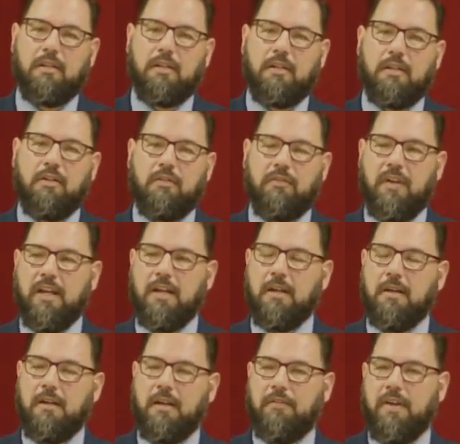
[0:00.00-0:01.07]
You know, if I had
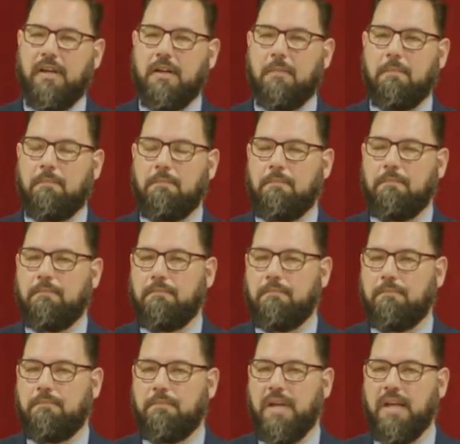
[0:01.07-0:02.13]
a if I had a
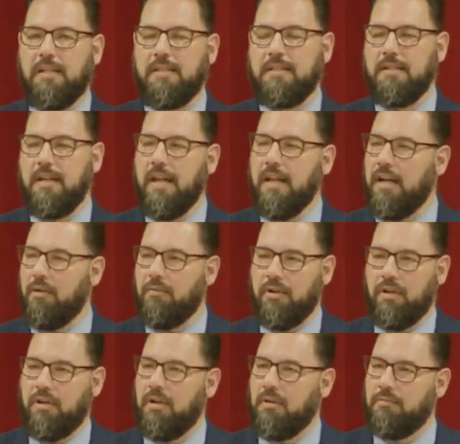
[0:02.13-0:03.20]
pet snake, I
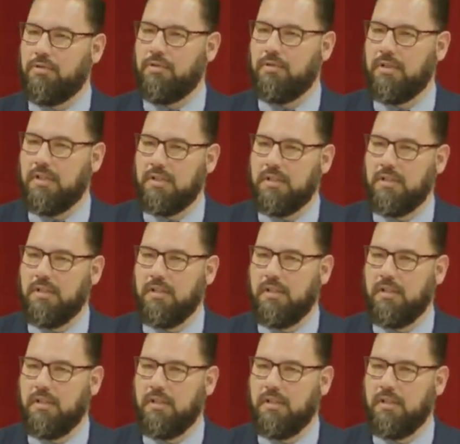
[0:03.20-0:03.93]
wouldn't call him Judas.